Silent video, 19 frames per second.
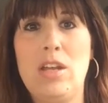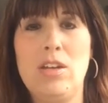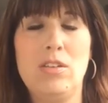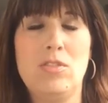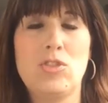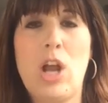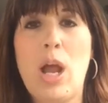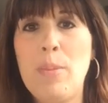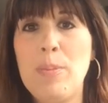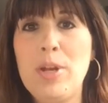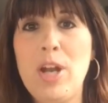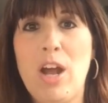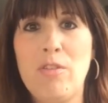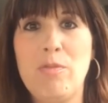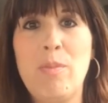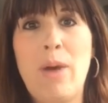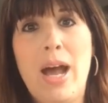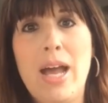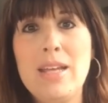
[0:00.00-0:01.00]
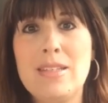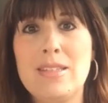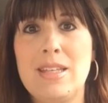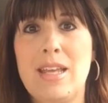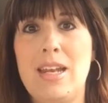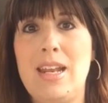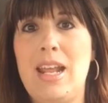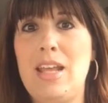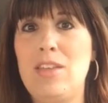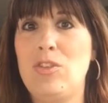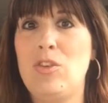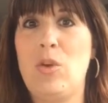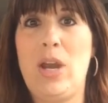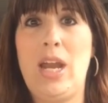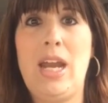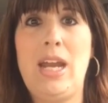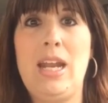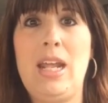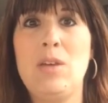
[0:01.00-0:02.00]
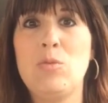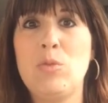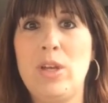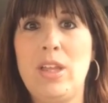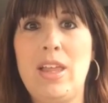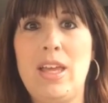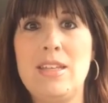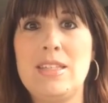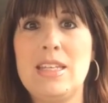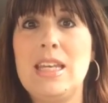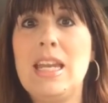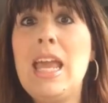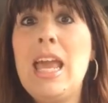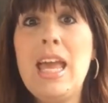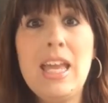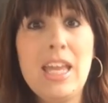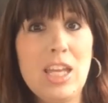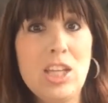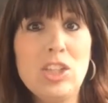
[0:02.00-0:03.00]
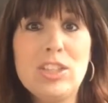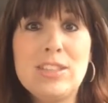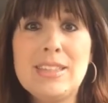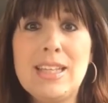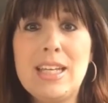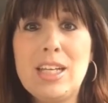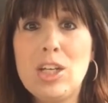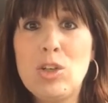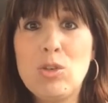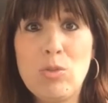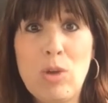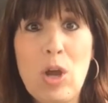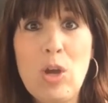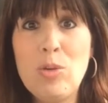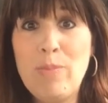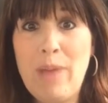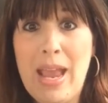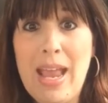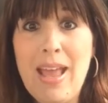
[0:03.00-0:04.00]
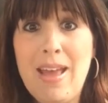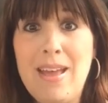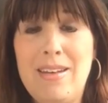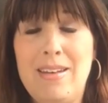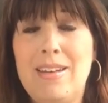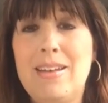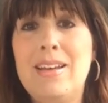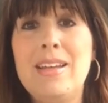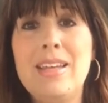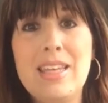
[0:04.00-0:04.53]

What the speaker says: dropping off my son at 8th grade and realizing he looks like a grown man.